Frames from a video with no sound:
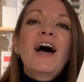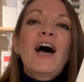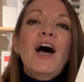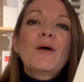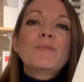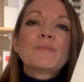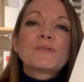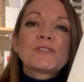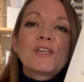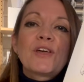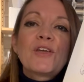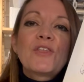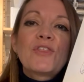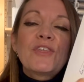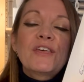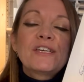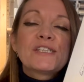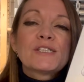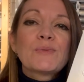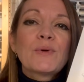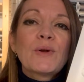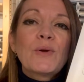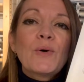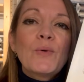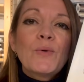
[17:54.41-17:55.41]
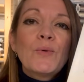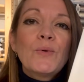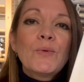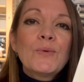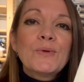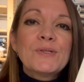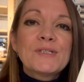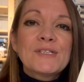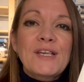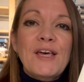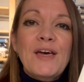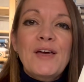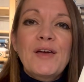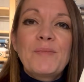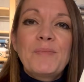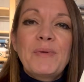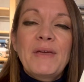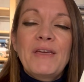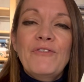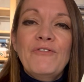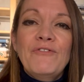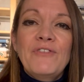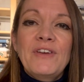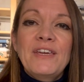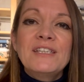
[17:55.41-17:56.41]
So this will also
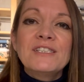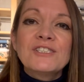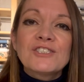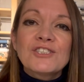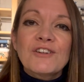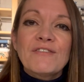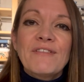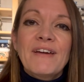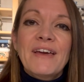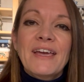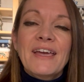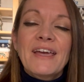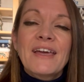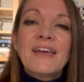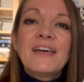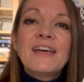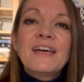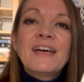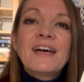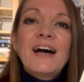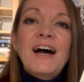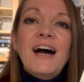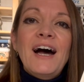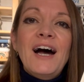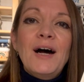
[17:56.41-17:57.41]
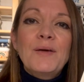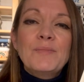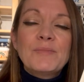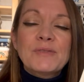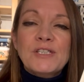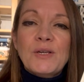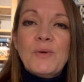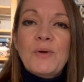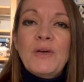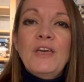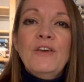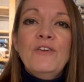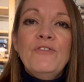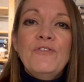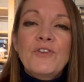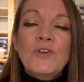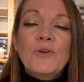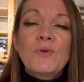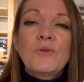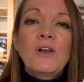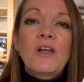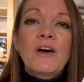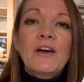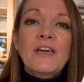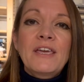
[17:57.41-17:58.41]
be featuring, so if
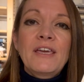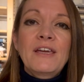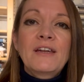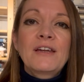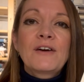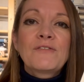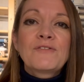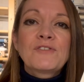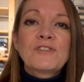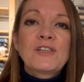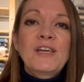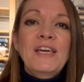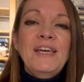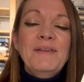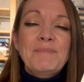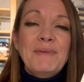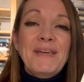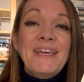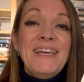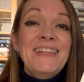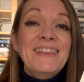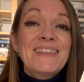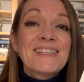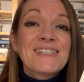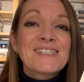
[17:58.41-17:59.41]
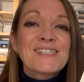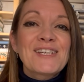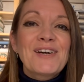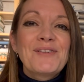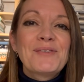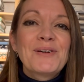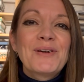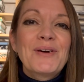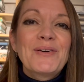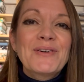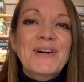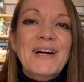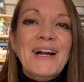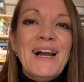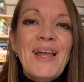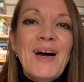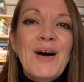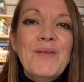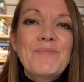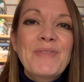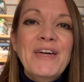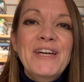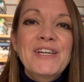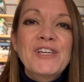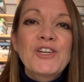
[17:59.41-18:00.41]
you're lucky enough to be in the Sew Along
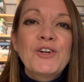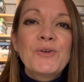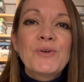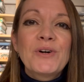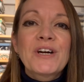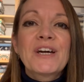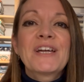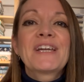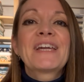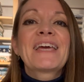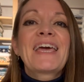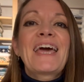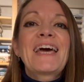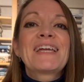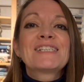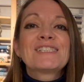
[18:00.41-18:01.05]
Club, then you are going to get